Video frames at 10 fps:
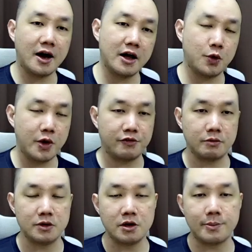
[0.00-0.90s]
I went from
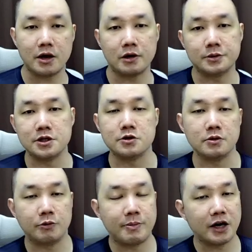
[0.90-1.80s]
near
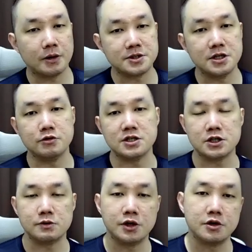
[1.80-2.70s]
bankruptcy to 6
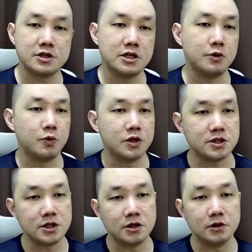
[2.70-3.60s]
figures in a
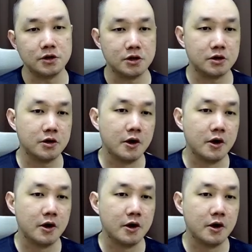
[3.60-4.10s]
single year.